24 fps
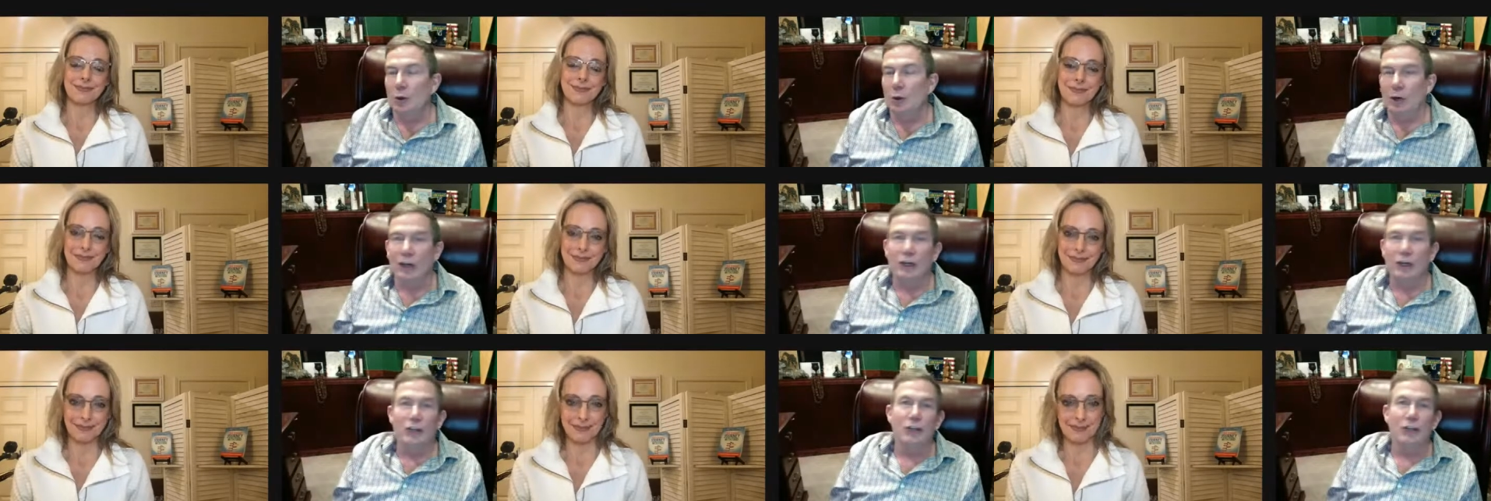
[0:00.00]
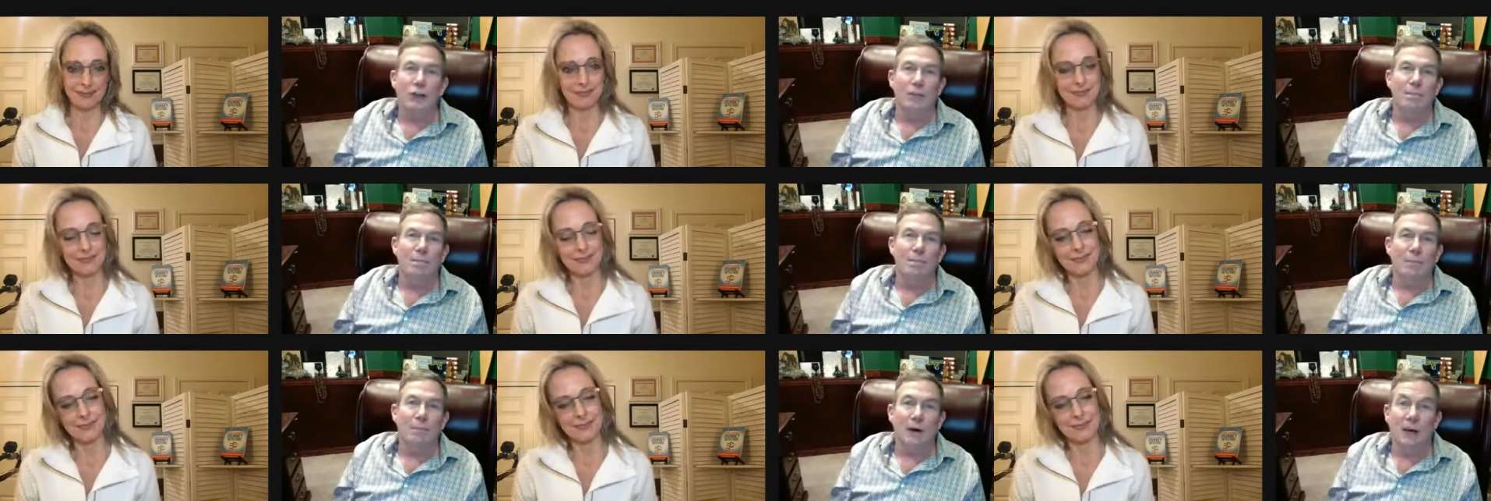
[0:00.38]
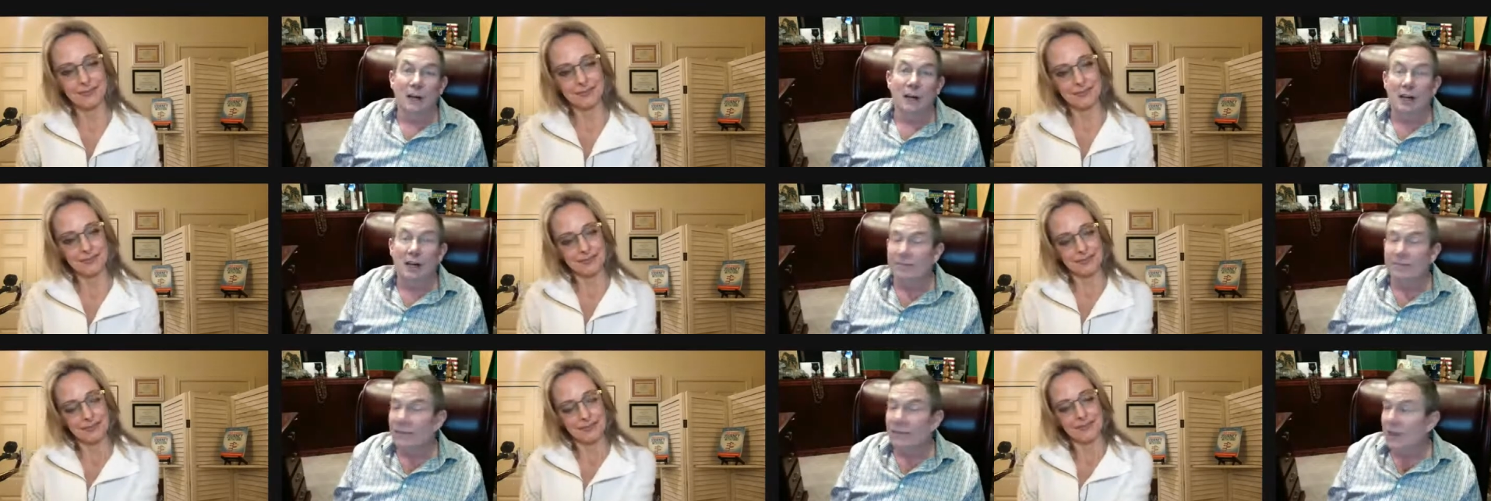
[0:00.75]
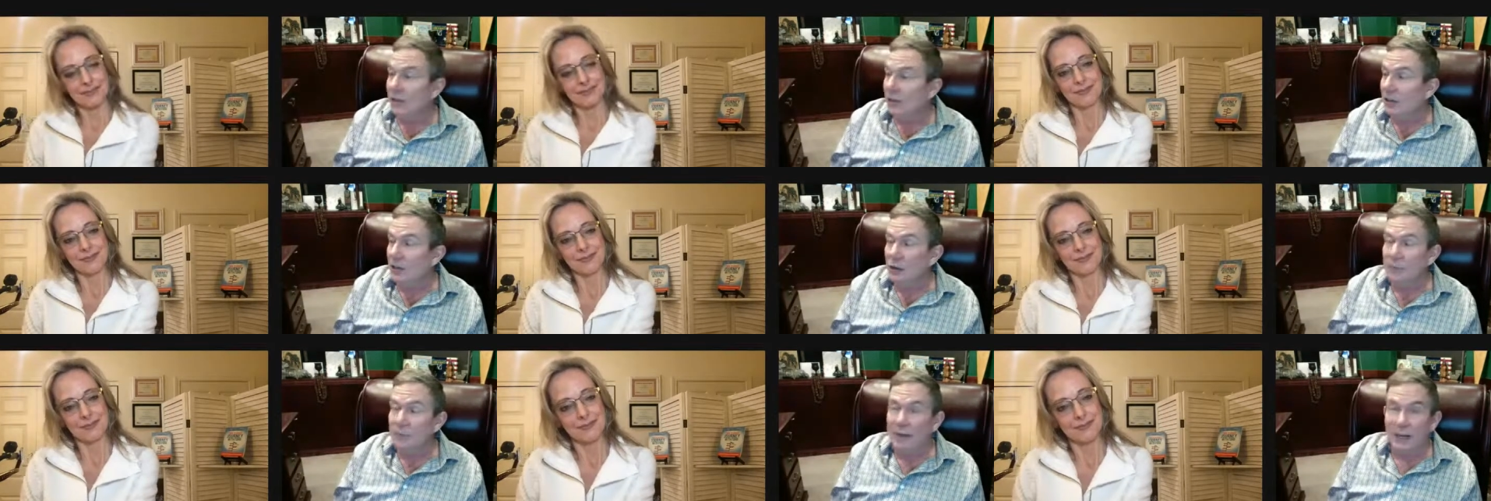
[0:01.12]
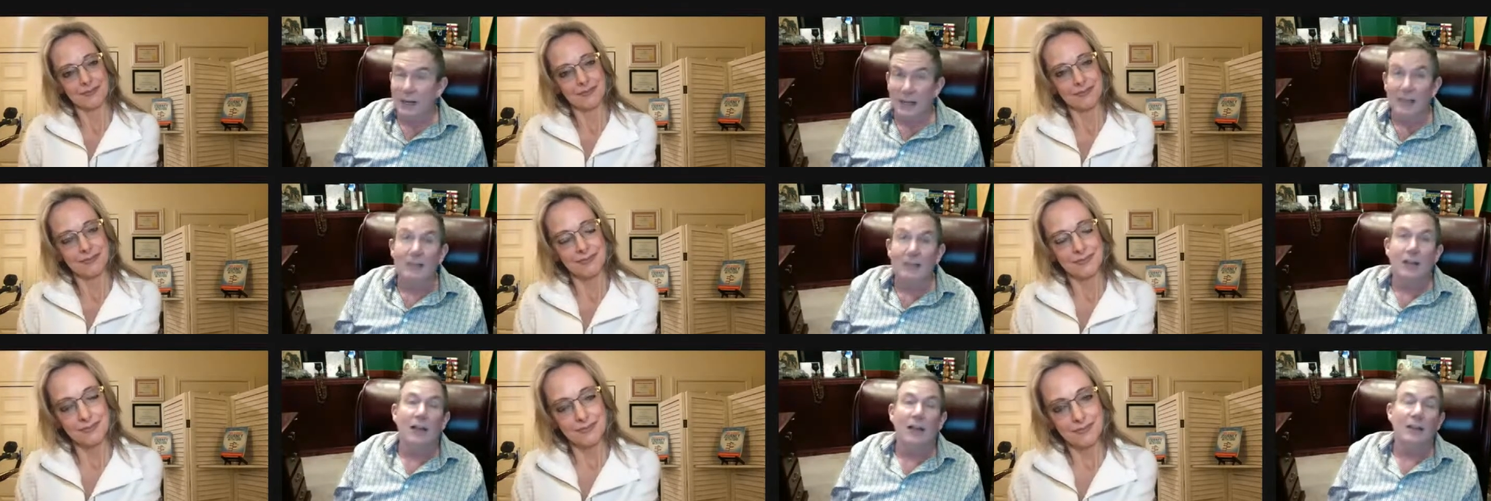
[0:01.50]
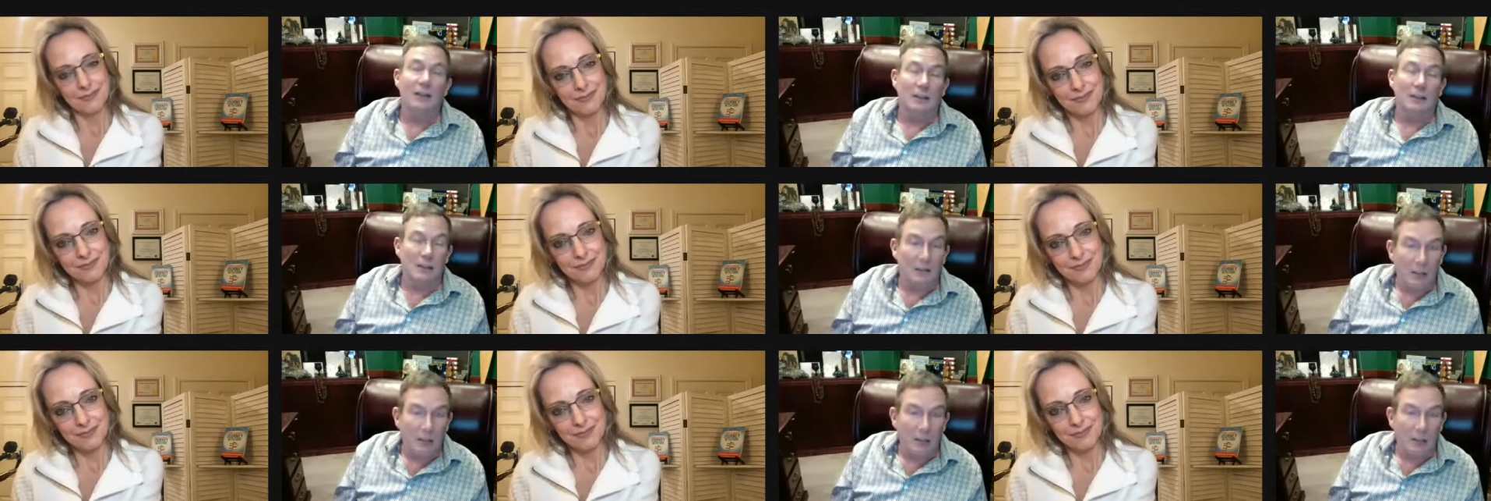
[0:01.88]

Speaker 1: working your butt off, and I do, man, I I,